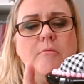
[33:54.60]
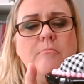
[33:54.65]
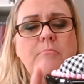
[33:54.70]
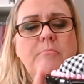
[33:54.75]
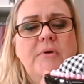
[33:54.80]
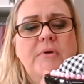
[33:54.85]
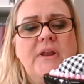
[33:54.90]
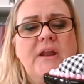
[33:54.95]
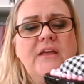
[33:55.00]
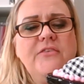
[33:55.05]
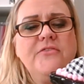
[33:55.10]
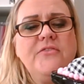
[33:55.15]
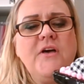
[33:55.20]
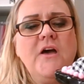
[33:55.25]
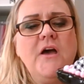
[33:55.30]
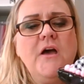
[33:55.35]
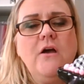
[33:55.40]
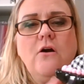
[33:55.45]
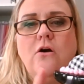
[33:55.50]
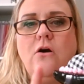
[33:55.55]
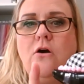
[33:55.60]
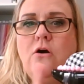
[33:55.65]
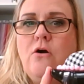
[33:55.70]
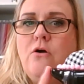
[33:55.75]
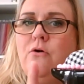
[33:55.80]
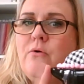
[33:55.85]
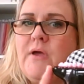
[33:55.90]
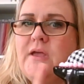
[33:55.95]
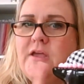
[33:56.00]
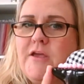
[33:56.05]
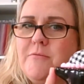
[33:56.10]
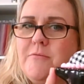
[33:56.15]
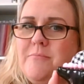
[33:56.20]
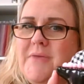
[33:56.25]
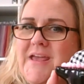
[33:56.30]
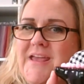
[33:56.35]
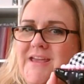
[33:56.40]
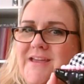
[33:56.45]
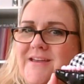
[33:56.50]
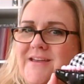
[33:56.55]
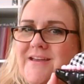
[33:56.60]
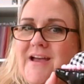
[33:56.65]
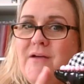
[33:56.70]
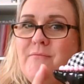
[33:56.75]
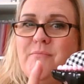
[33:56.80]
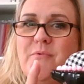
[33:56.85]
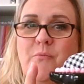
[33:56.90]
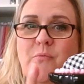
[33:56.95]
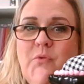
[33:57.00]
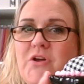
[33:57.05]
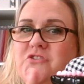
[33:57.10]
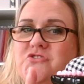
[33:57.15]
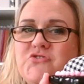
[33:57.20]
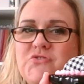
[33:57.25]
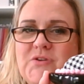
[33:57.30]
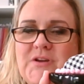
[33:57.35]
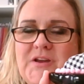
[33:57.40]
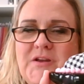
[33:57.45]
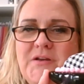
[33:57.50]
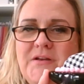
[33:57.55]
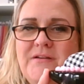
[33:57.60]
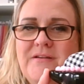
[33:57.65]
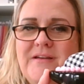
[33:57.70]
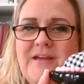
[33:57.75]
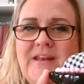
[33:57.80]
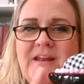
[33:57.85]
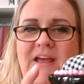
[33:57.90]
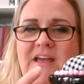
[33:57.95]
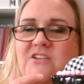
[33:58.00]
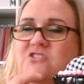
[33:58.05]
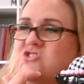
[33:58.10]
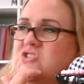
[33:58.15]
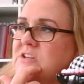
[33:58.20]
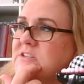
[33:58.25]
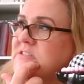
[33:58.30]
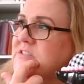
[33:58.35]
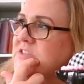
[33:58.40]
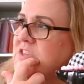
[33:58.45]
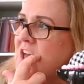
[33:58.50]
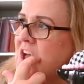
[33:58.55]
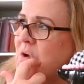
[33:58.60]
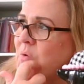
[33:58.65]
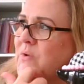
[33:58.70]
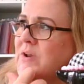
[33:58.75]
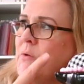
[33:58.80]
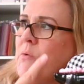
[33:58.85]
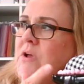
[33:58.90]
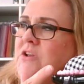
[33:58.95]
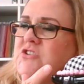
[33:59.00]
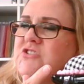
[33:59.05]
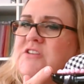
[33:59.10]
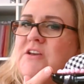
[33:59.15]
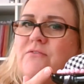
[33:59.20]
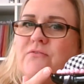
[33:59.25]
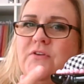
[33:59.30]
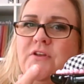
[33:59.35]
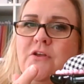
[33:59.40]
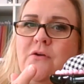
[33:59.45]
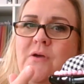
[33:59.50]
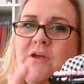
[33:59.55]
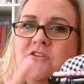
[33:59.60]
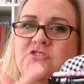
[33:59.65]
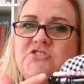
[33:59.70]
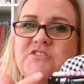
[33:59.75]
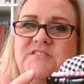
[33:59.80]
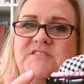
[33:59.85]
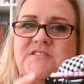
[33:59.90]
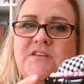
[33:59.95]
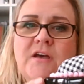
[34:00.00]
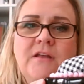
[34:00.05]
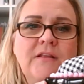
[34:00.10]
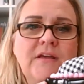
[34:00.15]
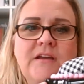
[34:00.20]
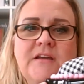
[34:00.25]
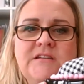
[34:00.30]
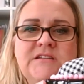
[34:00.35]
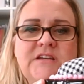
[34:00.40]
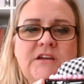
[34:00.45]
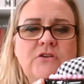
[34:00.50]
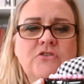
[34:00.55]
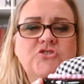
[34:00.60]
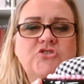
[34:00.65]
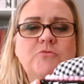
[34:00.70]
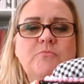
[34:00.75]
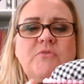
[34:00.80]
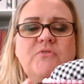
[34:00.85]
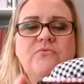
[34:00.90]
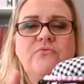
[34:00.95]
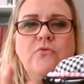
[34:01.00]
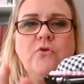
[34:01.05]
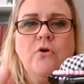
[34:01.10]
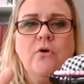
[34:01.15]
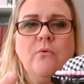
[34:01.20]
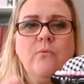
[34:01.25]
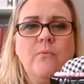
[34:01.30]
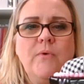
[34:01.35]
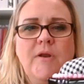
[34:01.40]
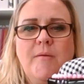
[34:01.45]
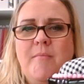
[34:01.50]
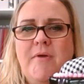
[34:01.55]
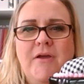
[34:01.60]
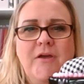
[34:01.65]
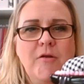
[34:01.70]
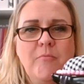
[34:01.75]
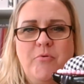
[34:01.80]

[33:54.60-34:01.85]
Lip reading: But I thought, oh, I've been wondering, and I had just thought, when I watched that video, I had just thought like a day or two before, what am I going to